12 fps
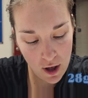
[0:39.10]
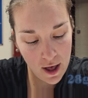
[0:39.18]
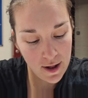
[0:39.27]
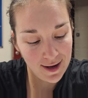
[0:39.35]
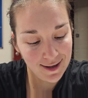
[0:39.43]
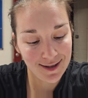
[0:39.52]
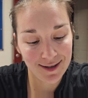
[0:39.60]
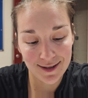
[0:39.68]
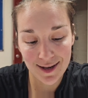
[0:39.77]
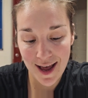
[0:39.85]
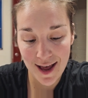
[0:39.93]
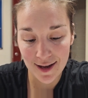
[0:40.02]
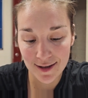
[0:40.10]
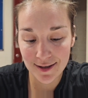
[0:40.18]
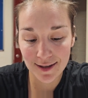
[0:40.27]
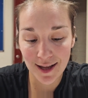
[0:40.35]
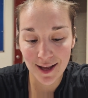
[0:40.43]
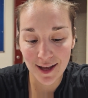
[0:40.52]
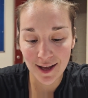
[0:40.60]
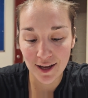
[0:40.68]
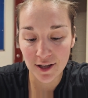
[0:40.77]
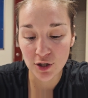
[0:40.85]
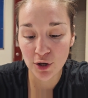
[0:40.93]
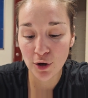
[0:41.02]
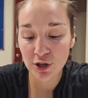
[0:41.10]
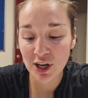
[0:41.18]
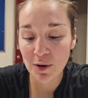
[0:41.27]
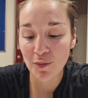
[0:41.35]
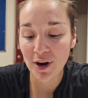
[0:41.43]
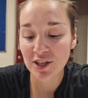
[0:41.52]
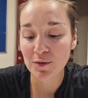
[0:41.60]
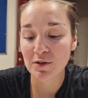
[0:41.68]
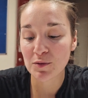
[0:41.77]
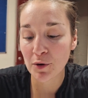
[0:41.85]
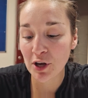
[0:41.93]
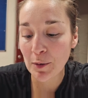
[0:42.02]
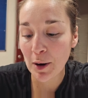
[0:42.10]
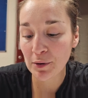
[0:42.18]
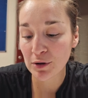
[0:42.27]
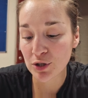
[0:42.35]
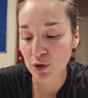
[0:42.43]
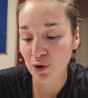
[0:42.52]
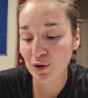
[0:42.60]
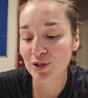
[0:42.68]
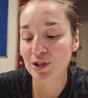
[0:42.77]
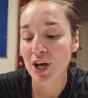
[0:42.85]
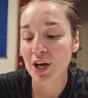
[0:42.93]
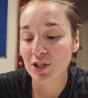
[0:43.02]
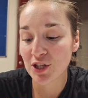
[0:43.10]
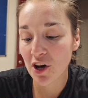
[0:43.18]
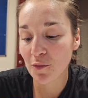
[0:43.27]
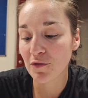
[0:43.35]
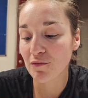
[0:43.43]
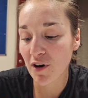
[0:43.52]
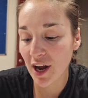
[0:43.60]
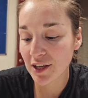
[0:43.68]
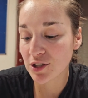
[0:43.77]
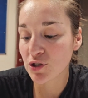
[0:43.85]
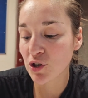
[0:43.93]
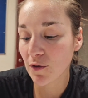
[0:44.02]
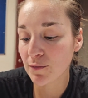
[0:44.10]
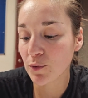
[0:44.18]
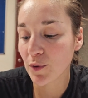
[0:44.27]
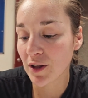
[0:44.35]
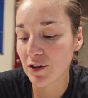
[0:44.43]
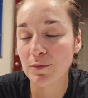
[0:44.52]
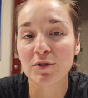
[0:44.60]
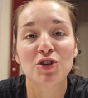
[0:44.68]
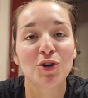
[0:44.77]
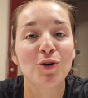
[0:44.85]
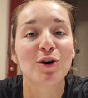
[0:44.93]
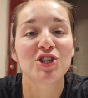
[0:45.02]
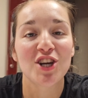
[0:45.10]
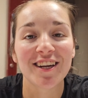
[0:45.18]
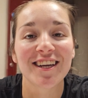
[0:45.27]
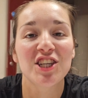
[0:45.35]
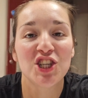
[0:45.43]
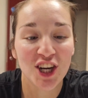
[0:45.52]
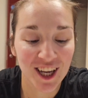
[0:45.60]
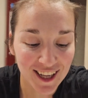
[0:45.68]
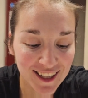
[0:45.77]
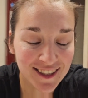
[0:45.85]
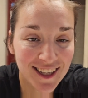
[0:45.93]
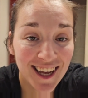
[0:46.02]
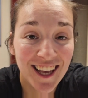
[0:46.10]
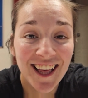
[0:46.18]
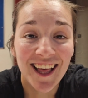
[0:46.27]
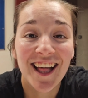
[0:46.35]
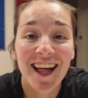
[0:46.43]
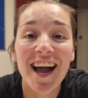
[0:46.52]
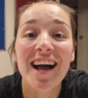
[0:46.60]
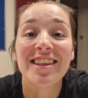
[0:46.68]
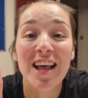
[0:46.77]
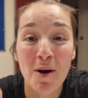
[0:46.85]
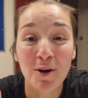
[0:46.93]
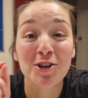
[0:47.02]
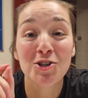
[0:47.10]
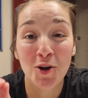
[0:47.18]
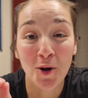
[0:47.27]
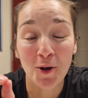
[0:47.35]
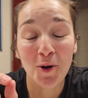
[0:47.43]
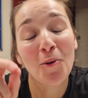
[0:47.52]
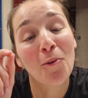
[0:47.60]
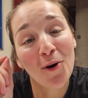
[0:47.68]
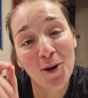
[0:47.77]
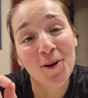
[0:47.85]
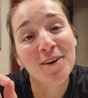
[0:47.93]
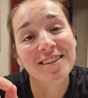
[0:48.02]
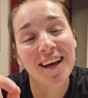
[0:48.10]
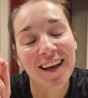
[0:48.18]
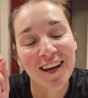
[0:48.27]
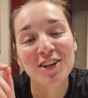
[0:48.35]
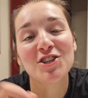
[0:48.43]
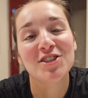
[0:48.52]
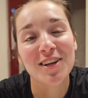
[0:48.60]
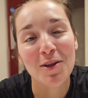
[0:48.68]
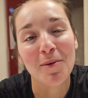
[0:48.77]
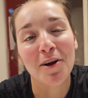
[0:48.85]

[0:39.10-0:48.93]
And it says that it is cooked chicken breast with smoky barbecue sauce, served with rice topped with mature cheddar cheese. Now I'm going to show you what it looks like just out of the